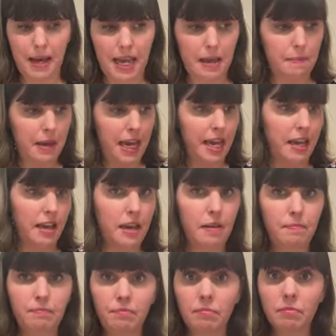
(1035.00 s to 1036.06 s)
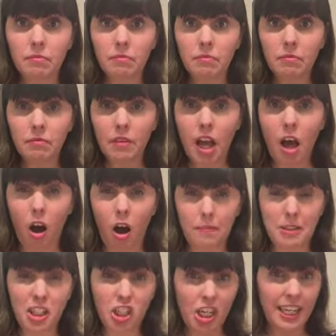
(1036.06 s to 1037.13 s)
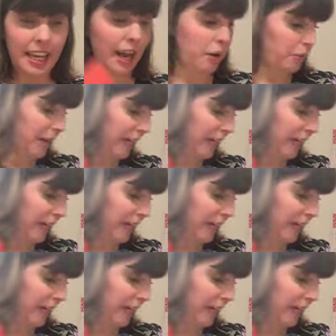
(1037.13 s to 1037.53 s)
Maybe I'm just going to